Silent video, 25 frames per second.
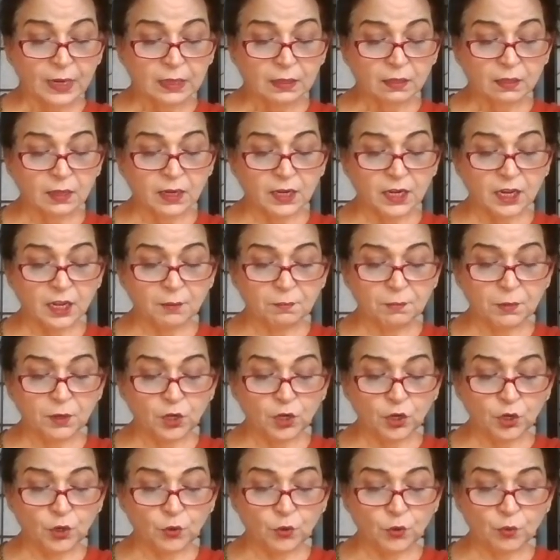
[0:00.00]
The
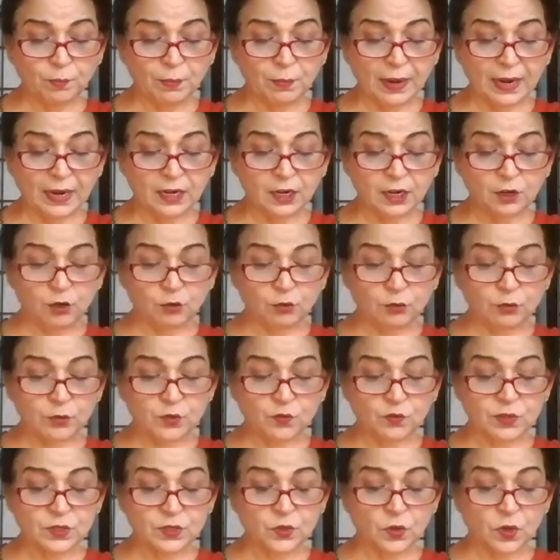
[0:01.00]
demon knew bad
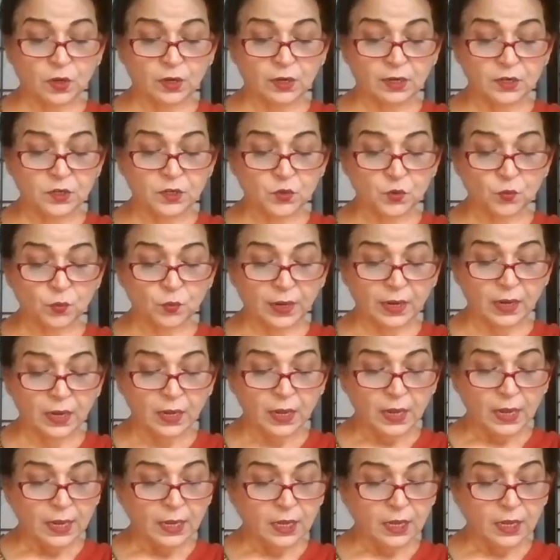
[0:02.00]
news was on its way,